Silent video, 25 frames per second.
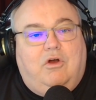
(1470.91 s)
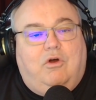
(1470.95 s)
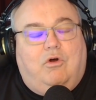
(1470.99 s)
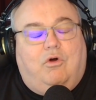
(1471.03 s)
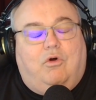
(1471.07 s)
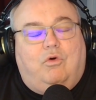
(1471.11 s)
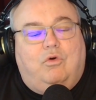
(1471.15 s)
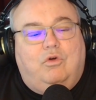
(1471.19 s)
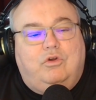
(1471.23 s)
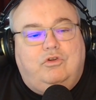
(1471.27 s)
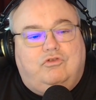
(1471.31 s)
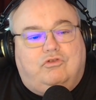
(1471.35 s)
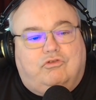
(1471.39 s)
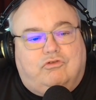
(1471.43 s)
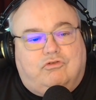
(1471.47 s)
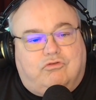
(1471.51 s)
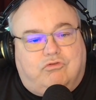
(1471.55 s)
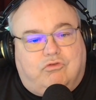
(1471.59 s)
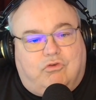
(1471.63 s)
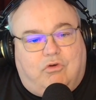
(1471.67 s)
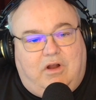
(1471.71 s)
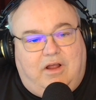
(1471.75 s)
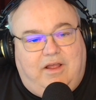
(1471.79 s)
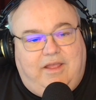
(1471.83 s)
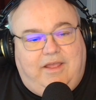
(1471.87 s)
on
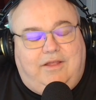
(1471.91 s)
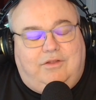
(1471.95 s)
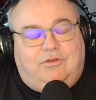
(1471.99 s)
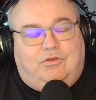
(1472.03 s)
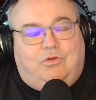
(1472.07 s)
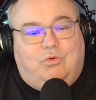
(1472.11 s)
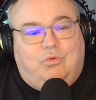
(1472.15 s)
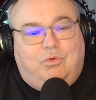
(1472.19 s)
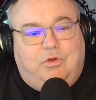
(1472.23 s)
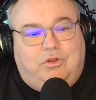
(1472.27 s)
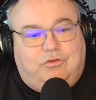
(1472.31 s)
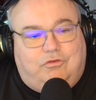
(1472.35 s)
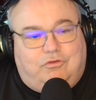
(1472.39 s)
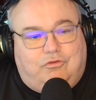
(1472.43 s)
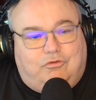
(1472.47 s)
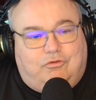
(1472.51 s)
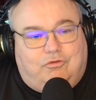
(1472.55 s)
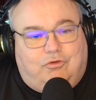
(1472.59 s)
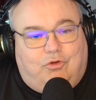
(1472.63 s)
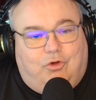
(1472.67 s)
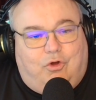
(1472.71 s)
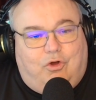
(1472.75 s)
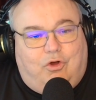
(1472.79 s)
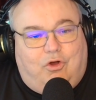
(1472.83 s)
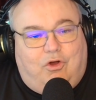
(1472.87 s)
trying to
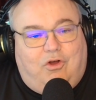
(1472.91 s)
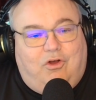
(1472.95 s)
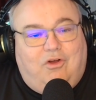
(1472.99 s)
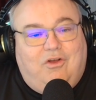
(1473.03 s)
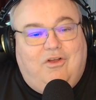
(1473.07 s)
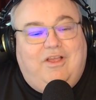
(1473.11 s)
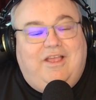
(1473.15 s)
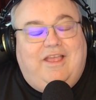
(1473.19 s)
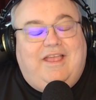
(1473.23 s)
install